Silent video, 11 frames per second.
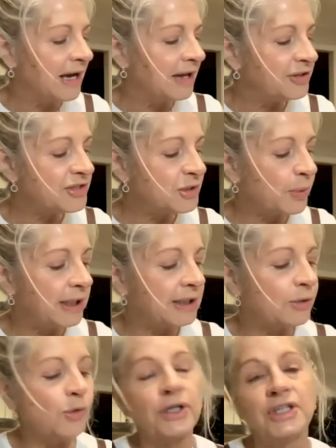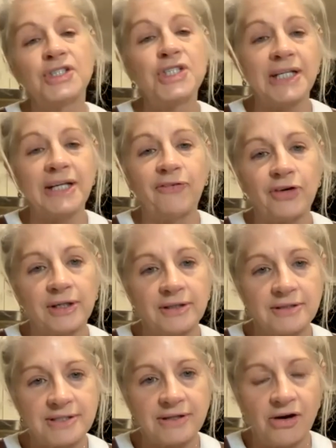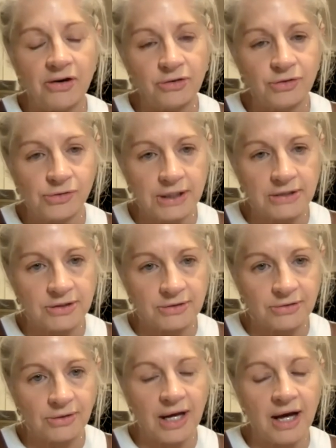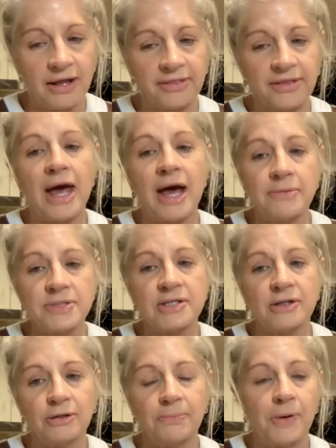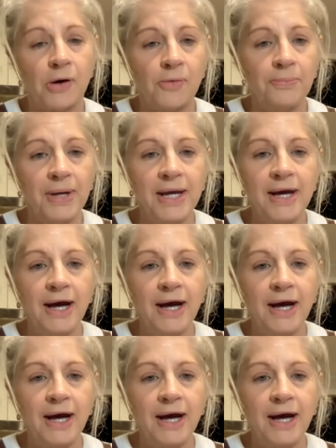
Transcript: The sweet corn and chili fritters on Cookie Doo are the absolute bomb.